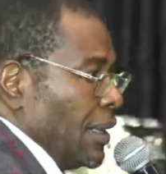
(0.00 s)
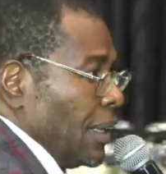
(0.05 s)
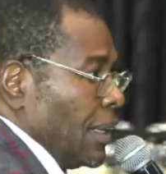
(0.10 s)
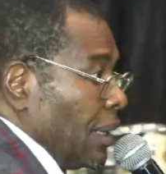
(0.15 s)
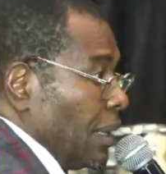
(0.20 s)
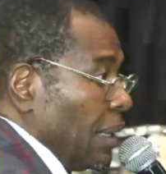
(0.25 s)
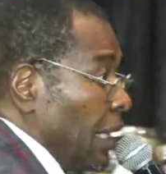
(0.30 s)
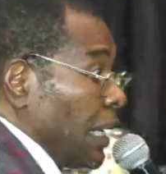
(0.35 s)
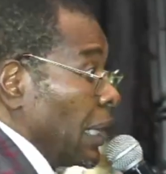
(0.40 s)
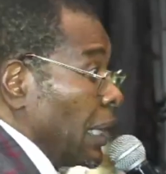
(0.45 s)

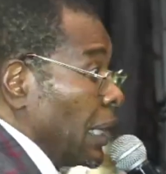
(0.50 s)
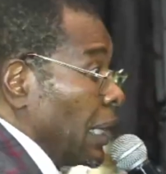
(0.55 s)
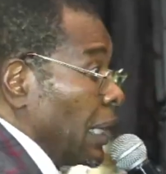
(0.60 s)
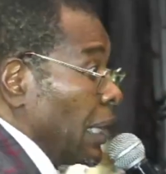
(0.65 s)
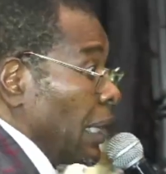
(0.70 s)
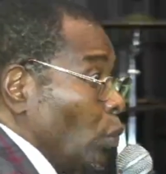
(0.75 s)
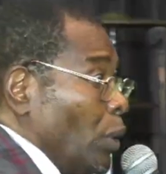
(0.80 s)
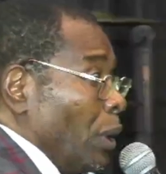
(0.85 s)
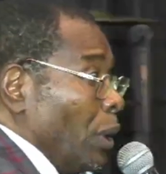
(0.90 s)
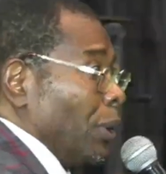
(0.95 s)
And I can
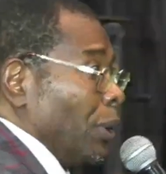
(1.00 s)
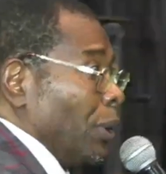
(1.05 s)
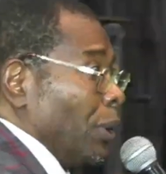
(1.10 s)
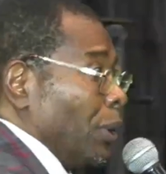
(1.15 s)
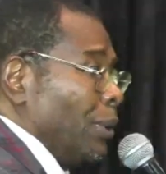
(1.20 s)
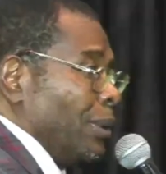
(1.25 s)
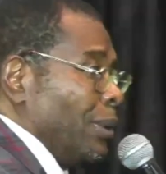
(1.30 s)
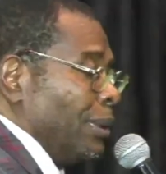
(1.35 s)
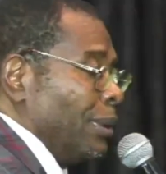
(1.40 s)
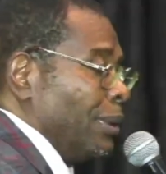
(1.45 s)
assure
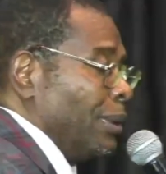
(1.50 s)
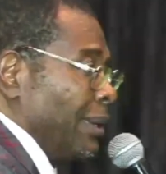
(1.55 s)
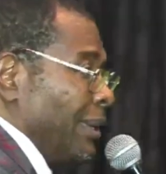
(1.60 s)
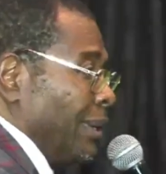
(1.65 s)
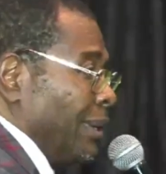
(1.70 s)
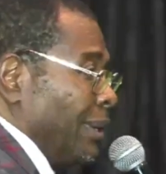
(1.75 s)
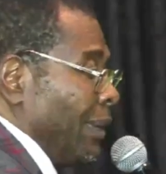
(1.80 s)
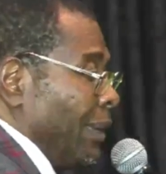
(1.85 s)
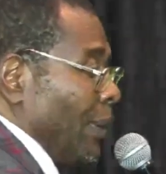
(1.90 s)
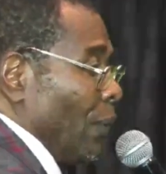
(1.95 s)
you,
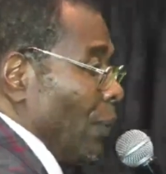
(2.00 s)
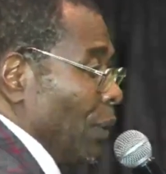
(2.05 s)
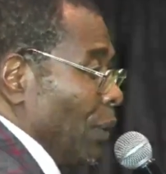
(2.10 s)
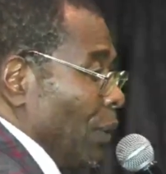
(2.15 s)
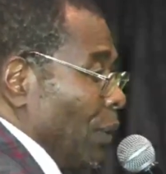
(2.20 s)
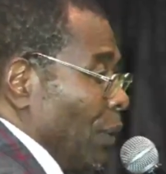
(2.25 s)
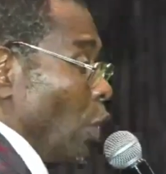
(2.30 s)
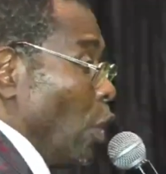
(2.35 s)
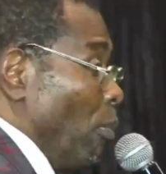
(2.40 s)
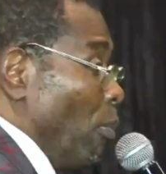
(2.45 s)
when you
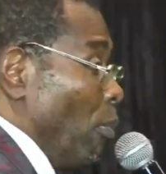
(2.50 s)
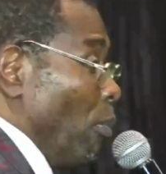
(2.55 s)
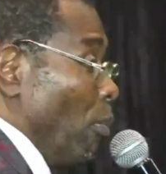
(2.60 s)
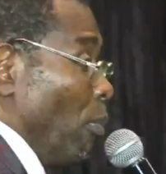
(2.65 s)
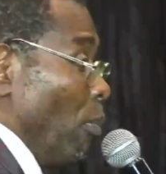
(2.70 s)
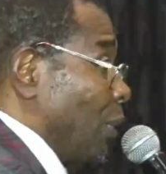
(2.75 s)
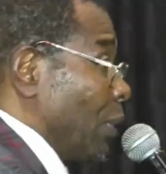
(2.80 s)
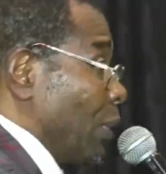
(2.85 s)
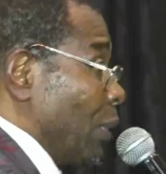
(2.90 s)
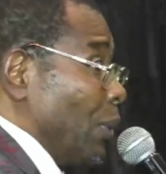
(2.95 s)
cooperate
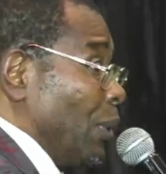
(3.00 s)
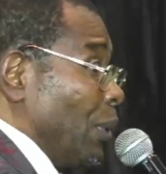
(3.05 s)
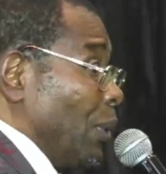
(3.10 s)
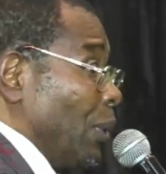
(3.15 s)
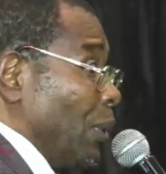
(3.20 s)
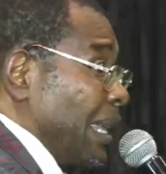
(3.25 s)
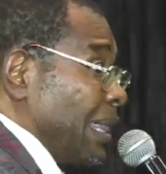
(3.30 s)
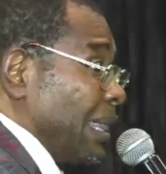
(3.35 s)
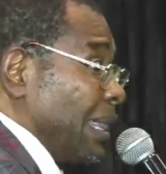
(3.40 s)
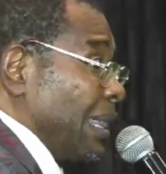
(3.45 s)
with God
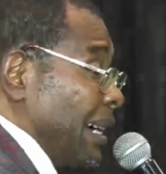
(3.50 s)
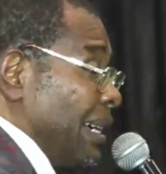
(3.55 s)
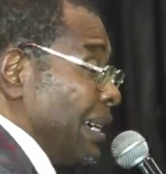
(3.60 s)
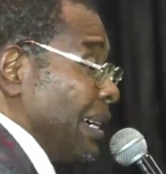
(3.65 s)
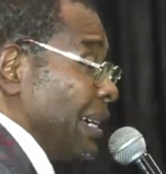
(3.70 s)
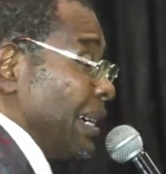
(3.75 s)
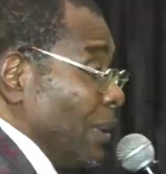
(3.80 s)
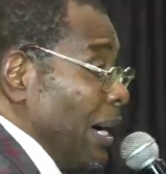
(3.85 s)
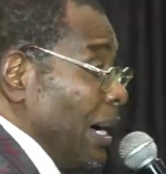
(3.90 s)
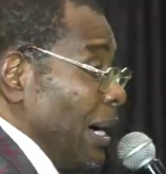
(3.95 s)
like that,
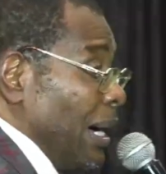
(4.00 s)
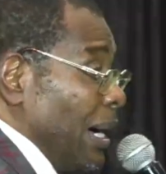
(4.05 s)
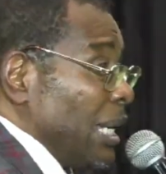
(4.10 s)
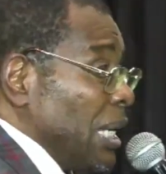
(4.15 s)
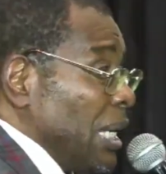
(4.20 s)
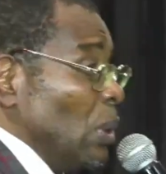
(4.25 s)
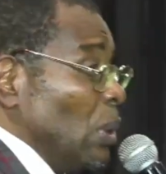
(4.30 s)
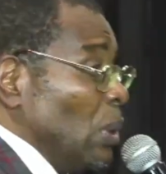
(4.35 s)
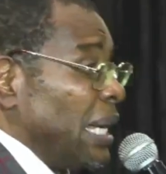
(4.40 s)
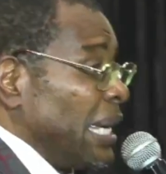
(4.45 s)

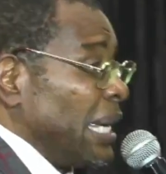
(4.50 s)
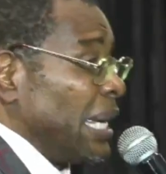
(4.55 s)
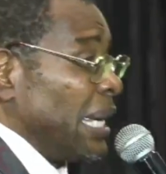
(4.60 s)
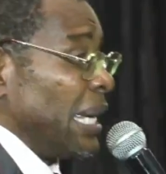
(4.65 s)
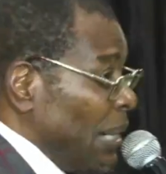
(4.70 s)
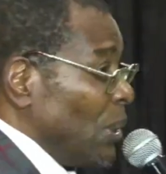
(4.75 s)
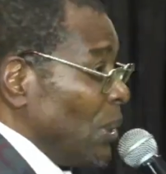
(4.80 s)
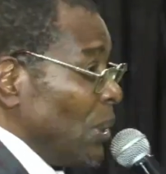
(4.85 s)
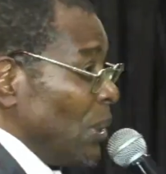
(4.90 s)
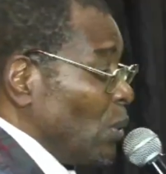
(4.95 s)
He'll carry
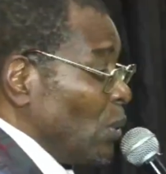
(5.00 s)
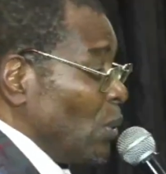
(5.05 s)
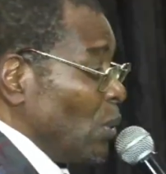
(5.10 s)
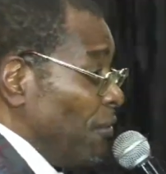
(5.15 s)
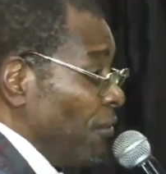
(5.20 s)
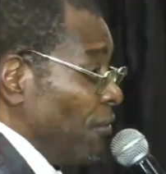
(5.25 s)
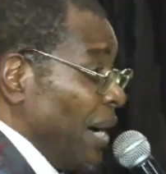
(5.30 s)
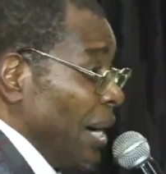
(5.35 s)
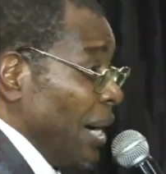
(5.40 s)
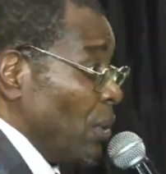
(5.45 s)
you so
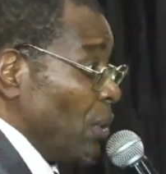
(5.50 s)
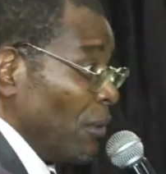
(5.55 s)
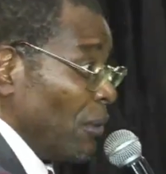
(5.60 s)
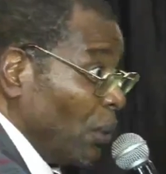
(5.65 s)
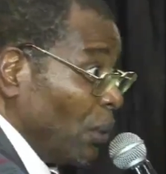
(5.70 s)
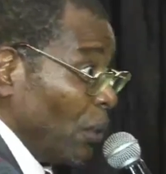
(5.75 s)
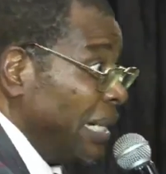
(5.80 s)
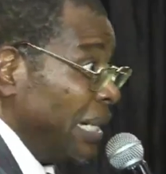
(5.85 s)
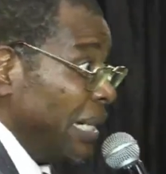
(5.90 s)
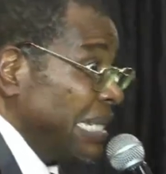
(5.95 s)
far, you have no
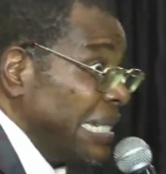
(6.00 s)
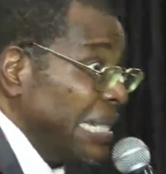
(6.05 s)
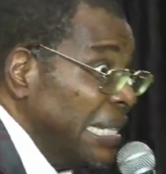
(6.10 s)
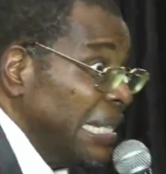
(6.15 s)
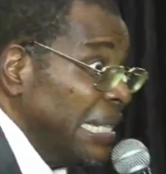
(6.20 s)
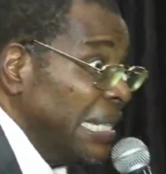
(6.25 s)
idea